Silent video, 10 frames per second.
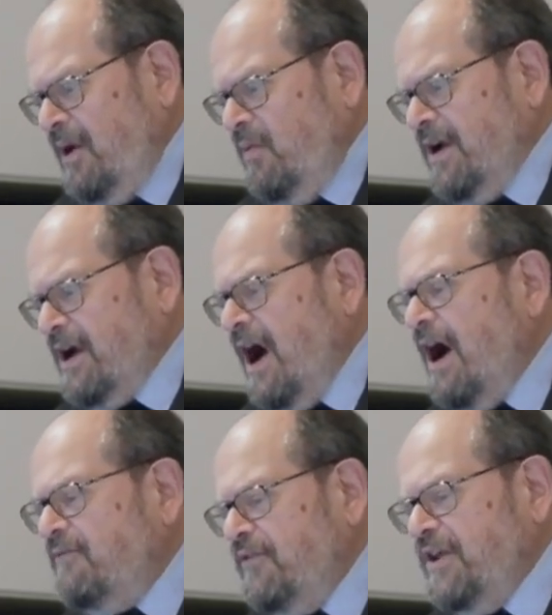We're
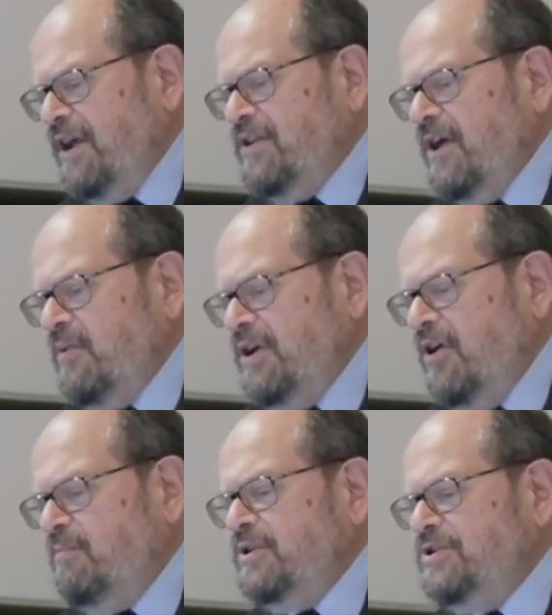confident that we
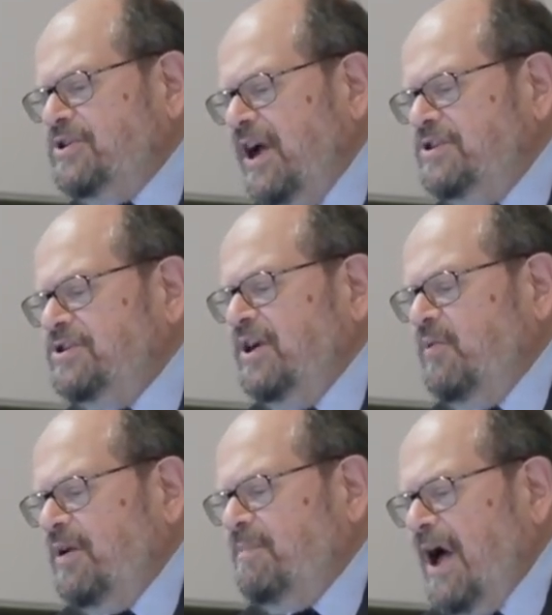know precisely
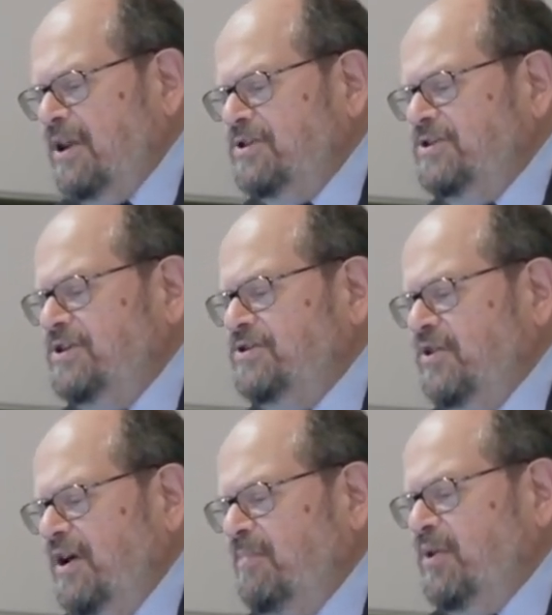what policies
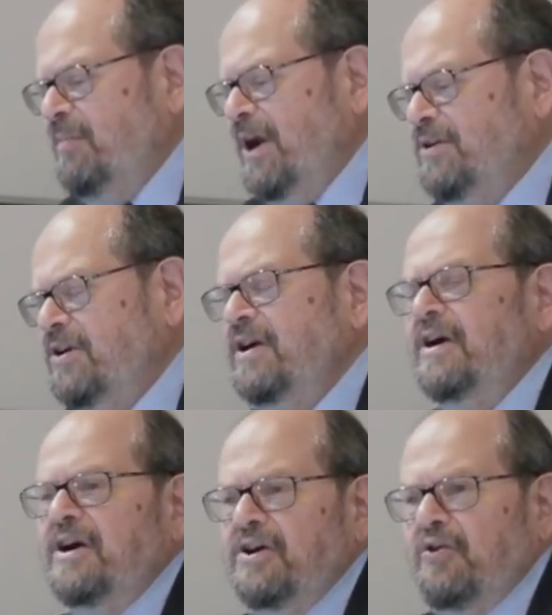to implement
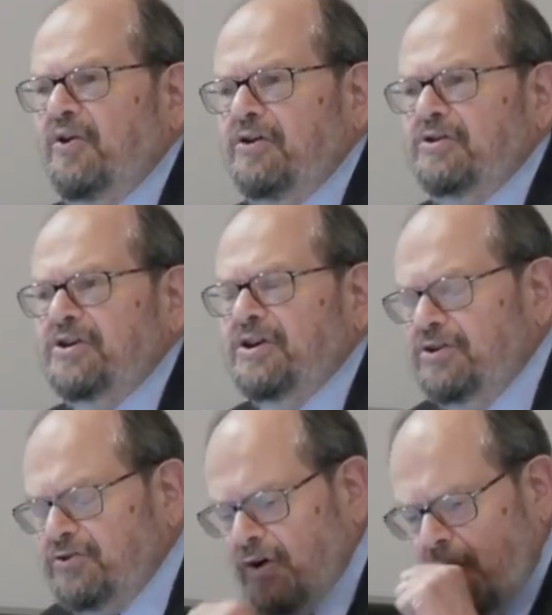in order to
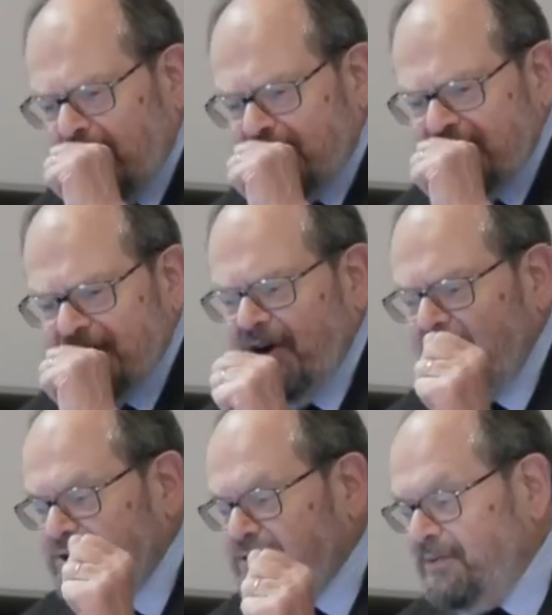control
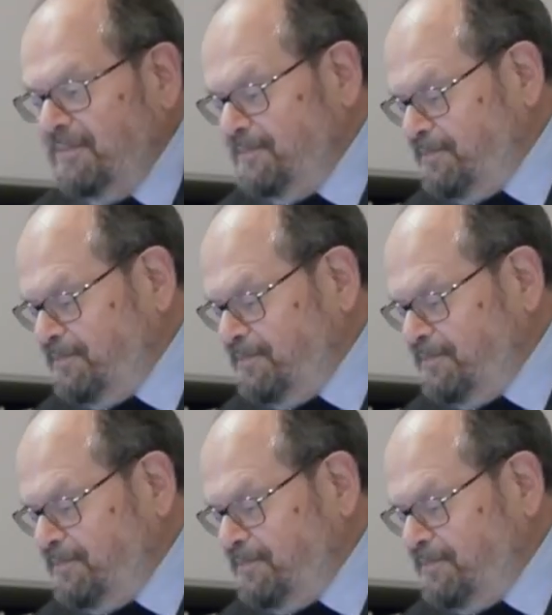CO2.